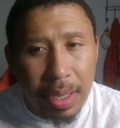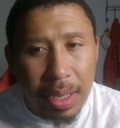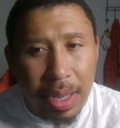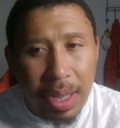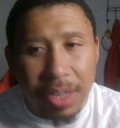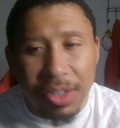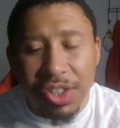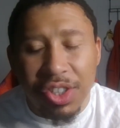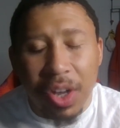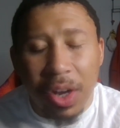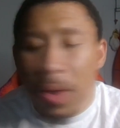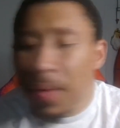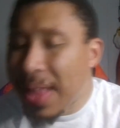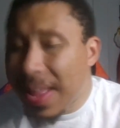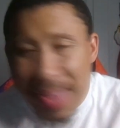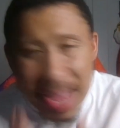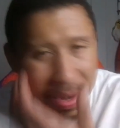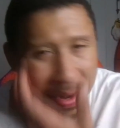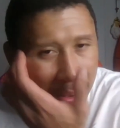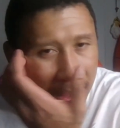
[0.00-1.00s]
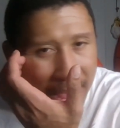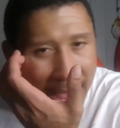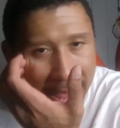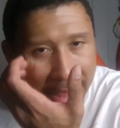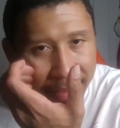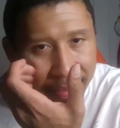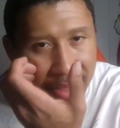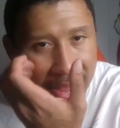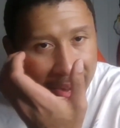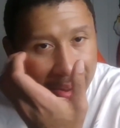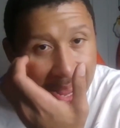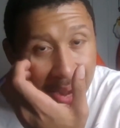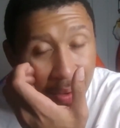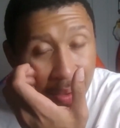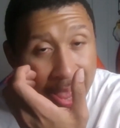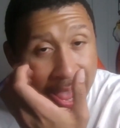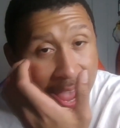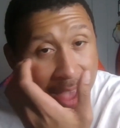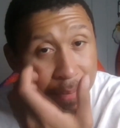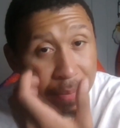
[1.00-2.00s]
A show that that'll that that'll
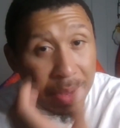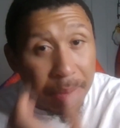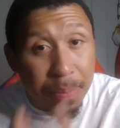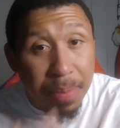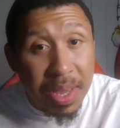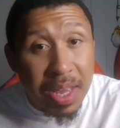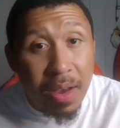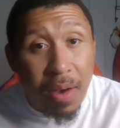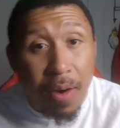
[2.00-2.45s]
have me be